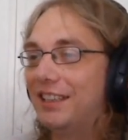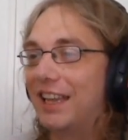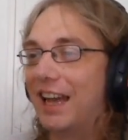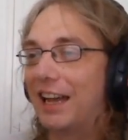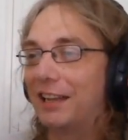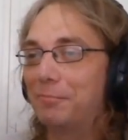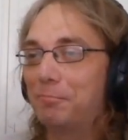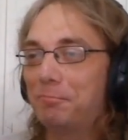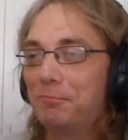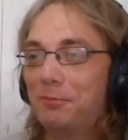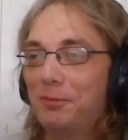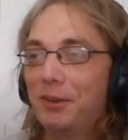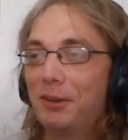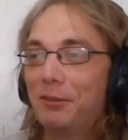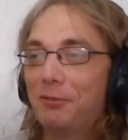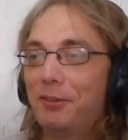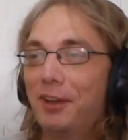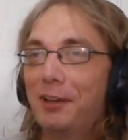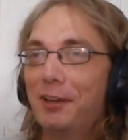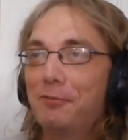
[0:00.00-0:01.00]
Yeah,
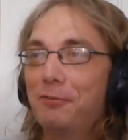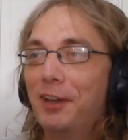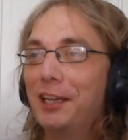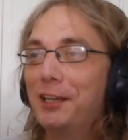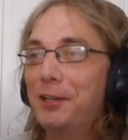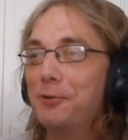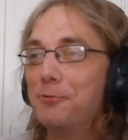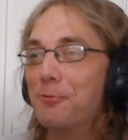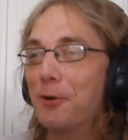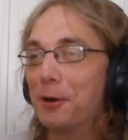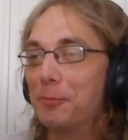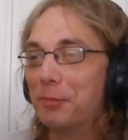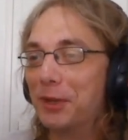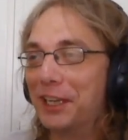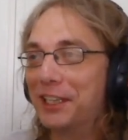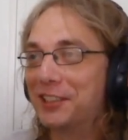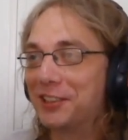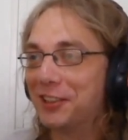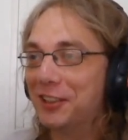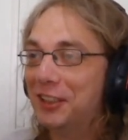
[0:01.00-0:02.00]
thank you, 1
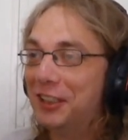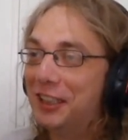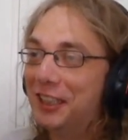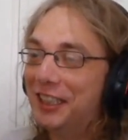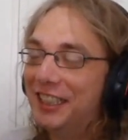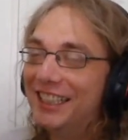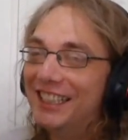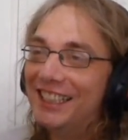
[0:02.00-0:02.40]
pixel.